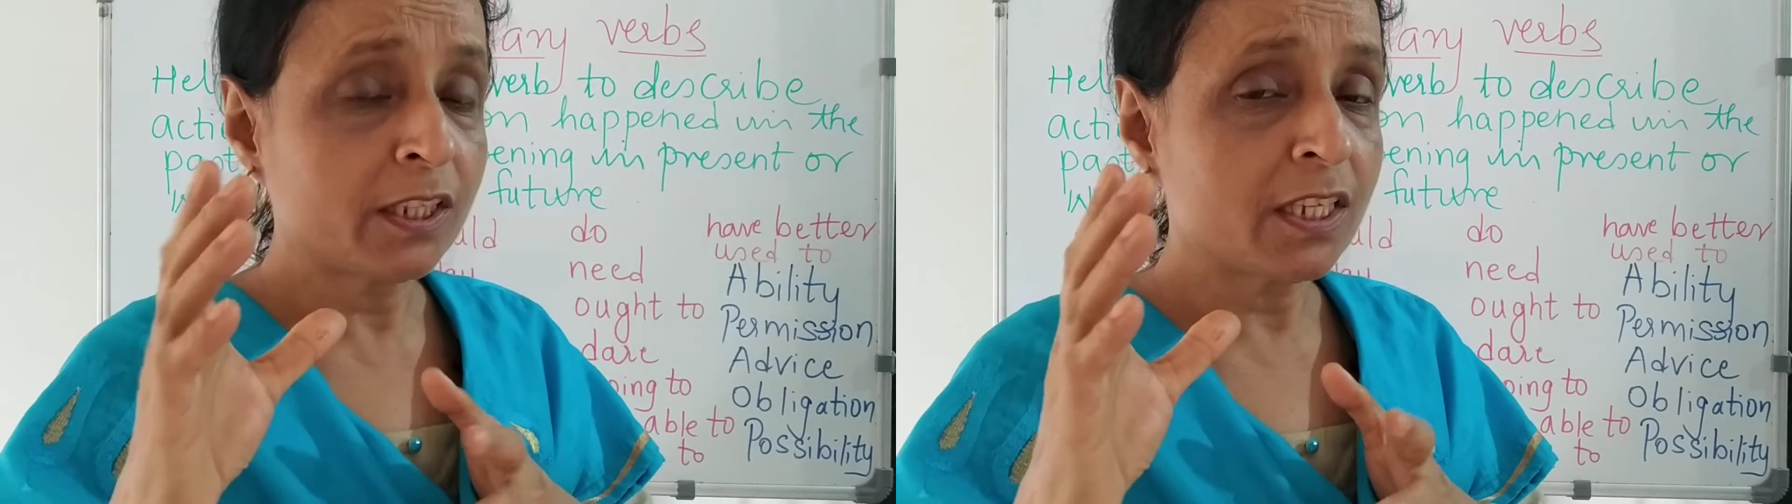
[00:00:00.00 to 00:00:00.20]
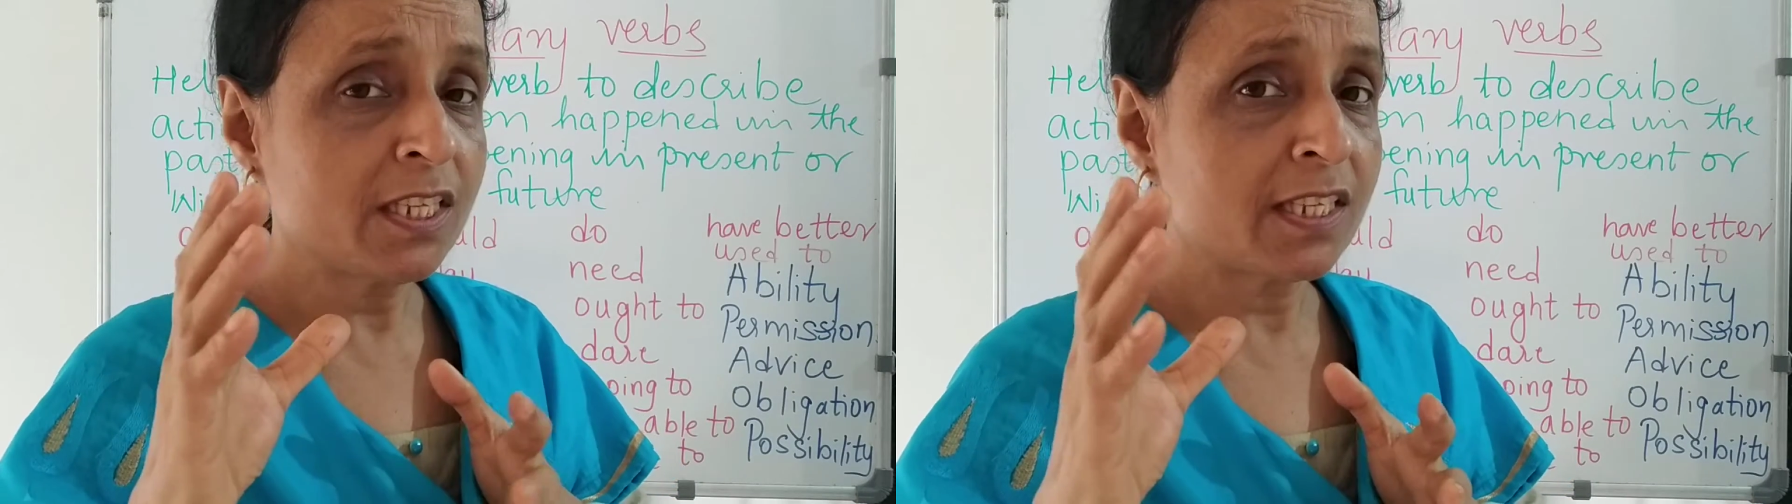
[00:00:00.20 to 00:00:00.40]

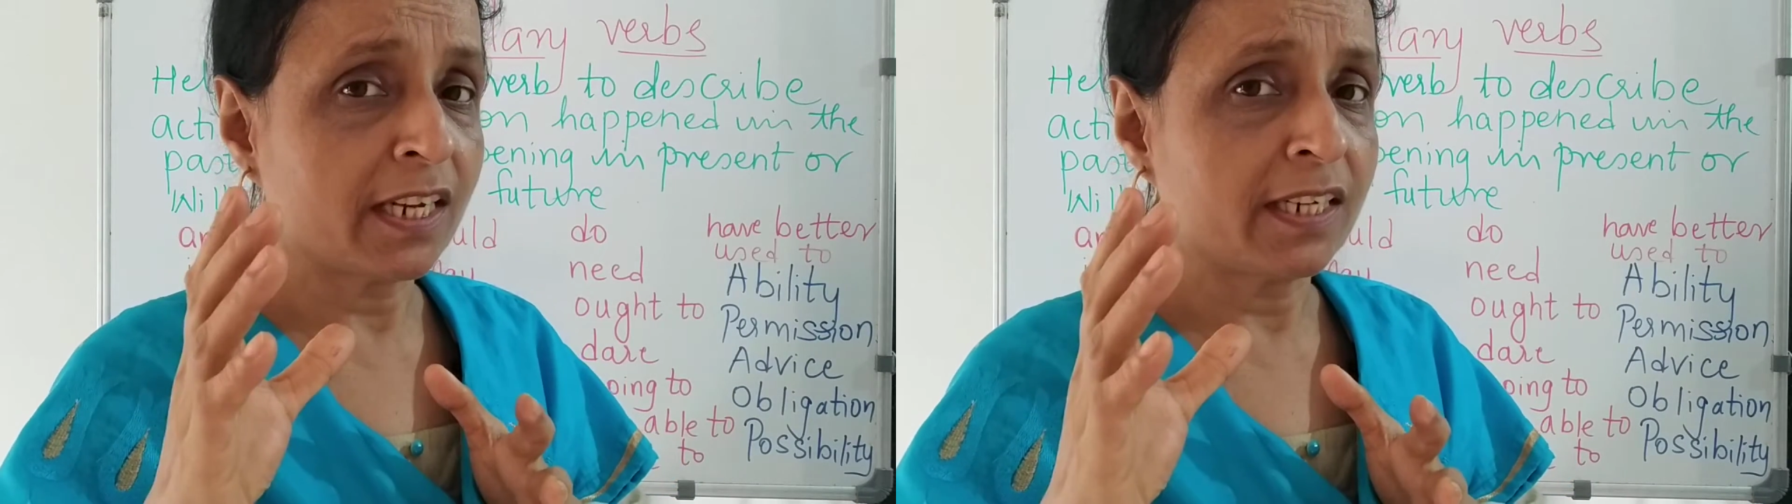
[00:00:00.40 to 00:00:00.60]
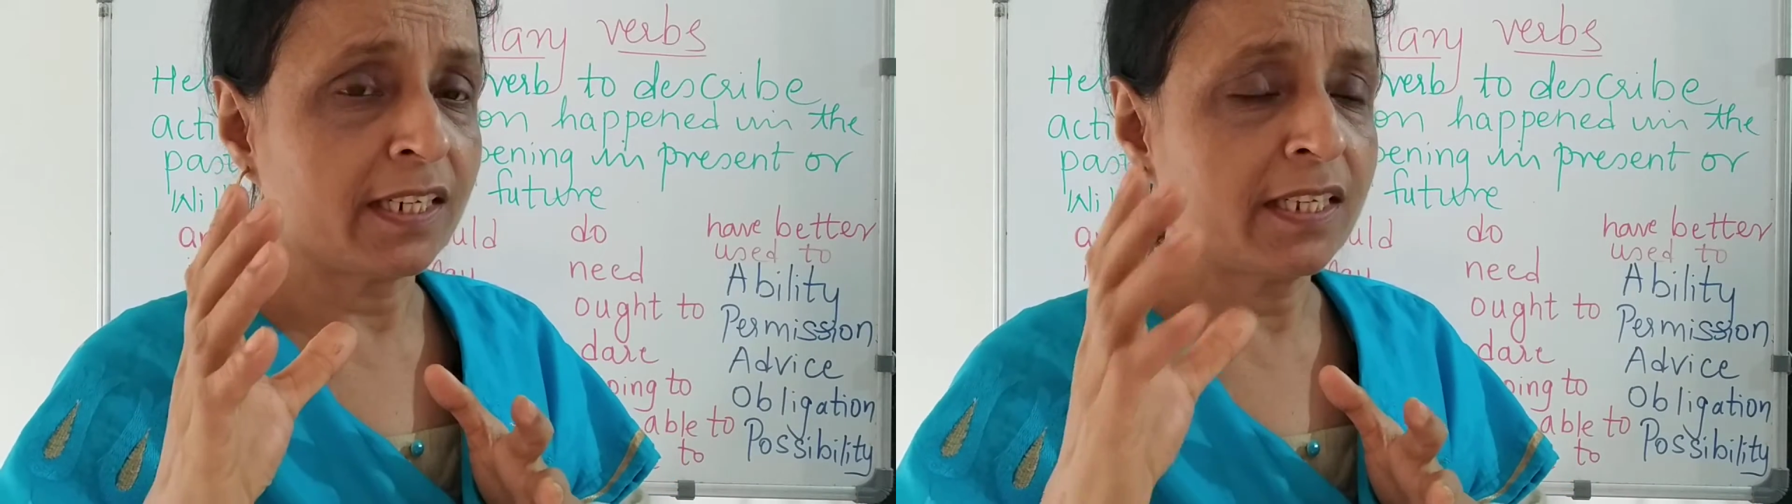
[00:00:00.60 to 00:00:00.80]
the
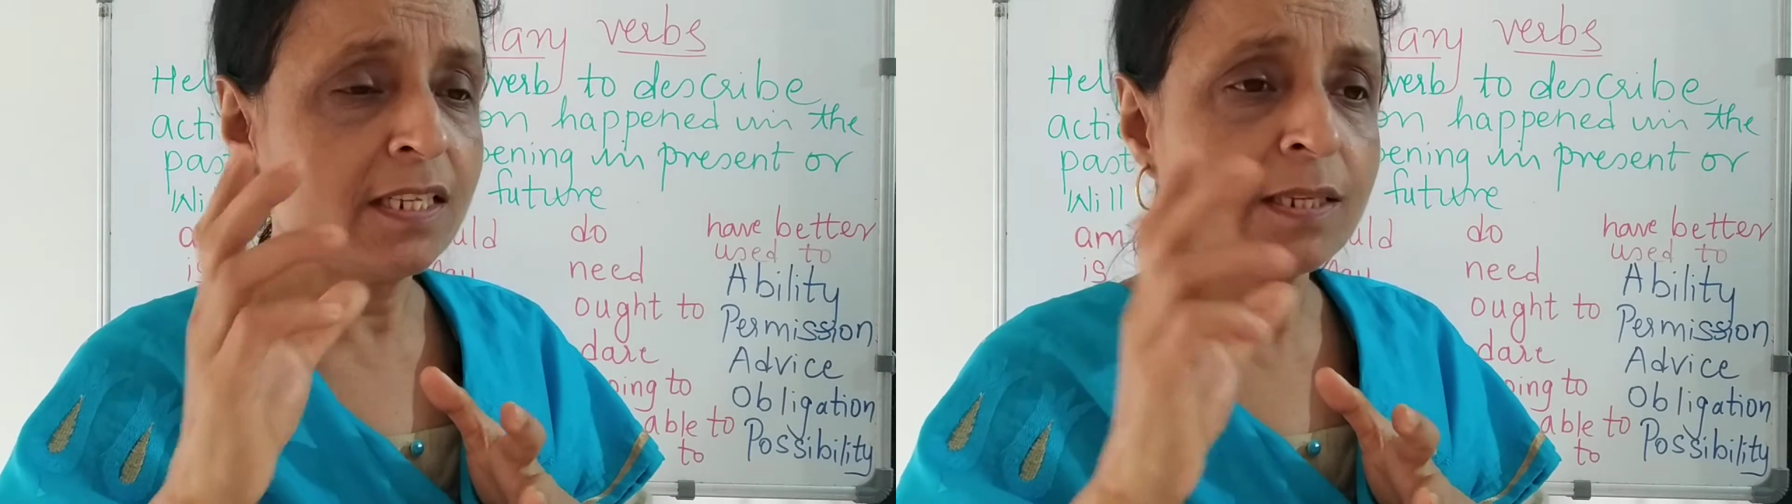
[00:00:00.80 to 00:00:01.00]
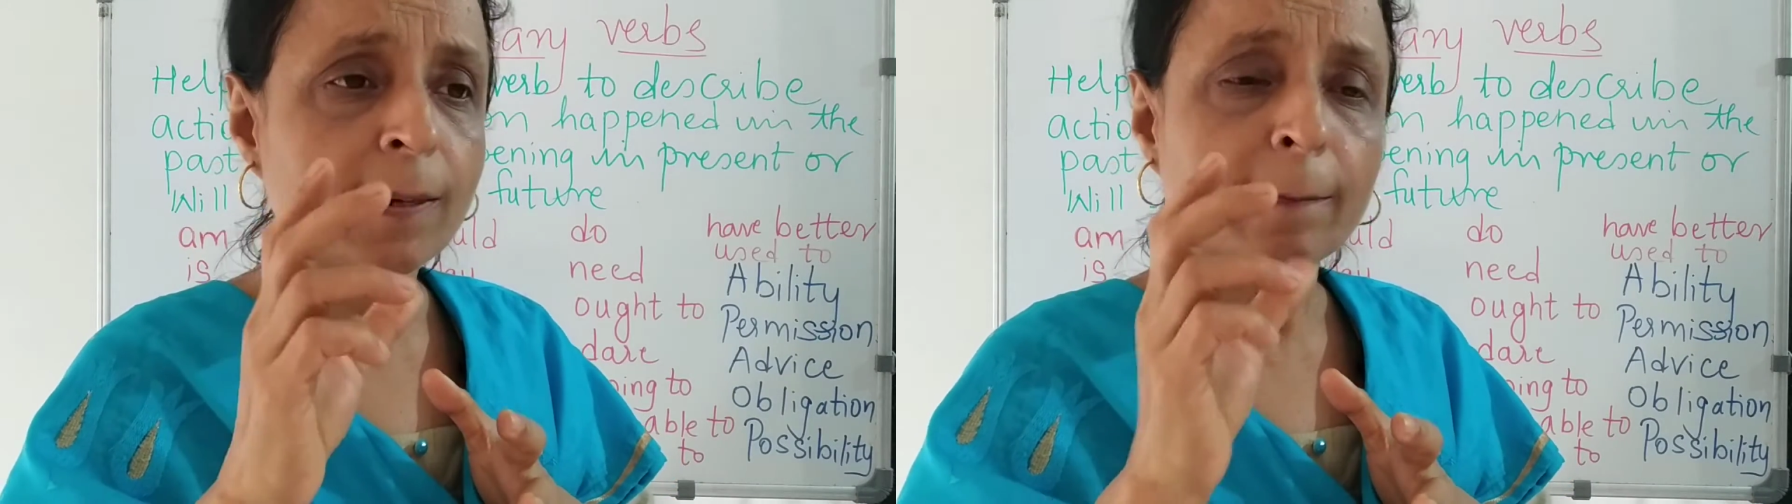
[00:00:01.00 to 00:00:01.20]

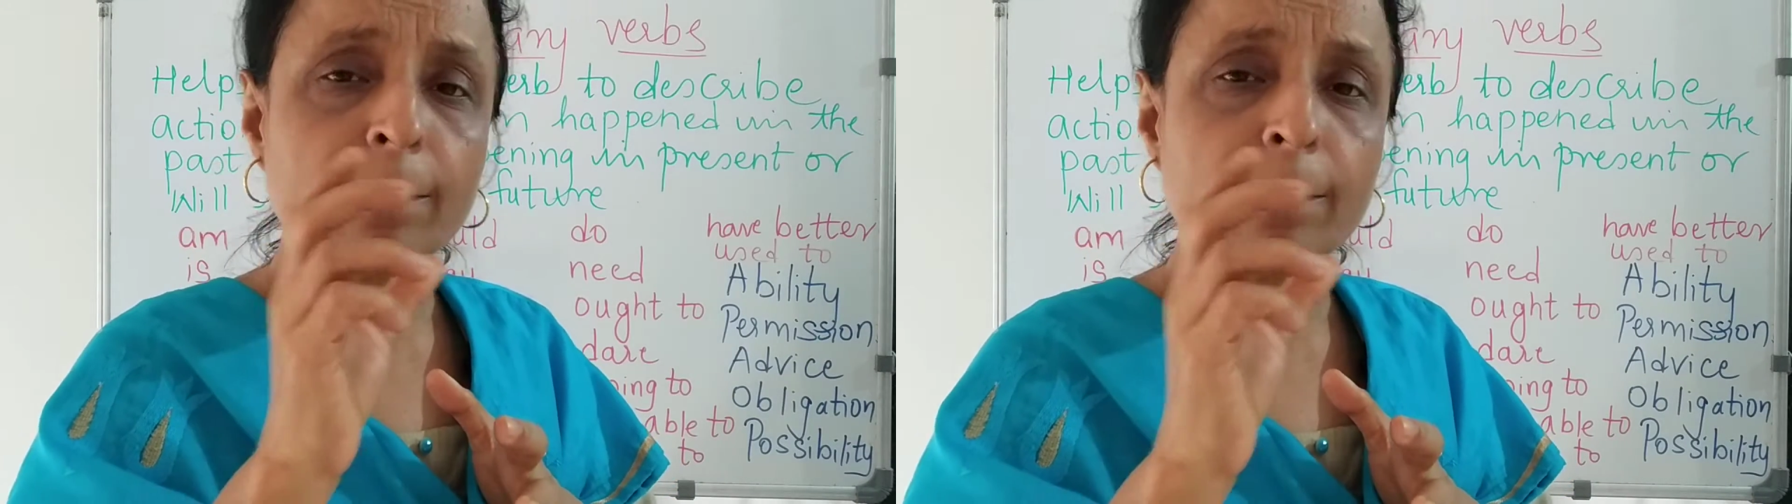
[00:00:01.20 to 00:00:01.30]
sentence